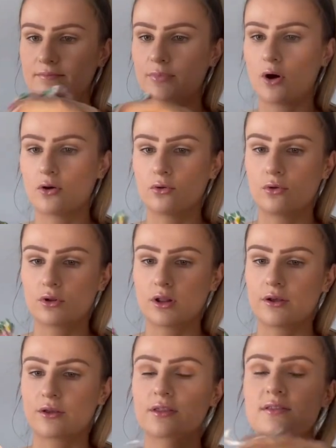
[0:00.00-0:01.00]
on all
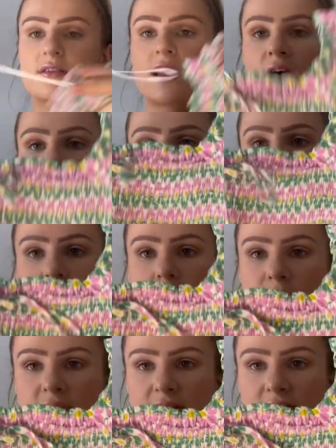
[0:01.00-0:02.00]
clothes. So
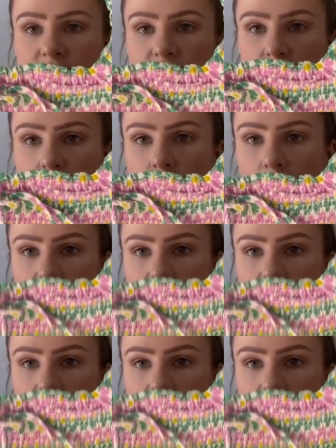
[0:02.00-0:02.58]
this is the top